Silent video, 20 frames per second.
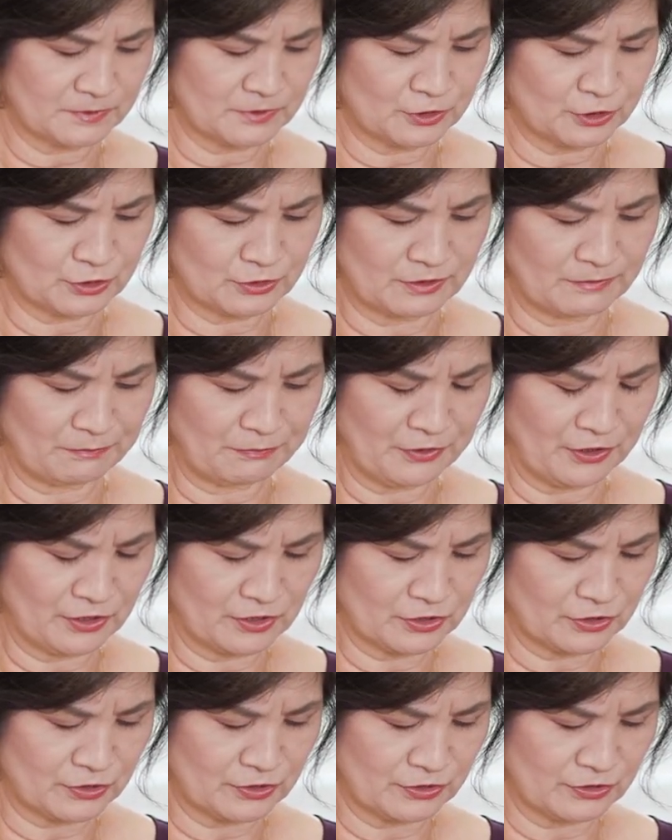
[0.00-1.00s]
shrimp
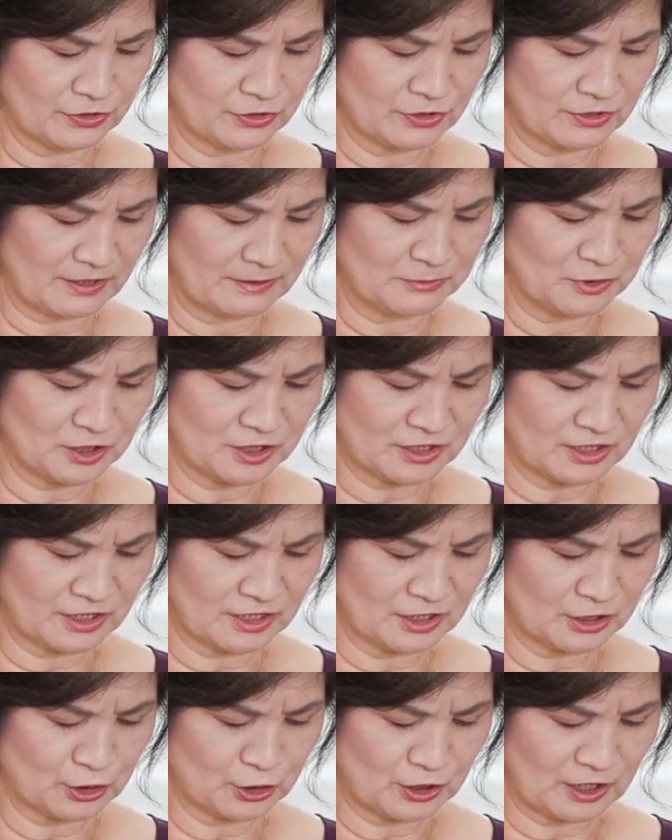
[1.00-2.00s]
here too, so I'm just
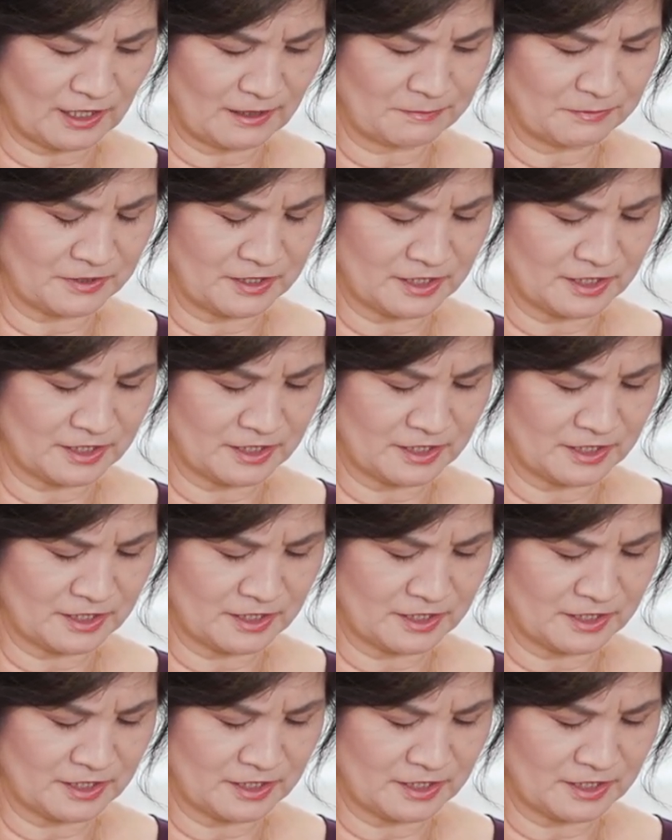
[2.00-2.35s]
gonna chop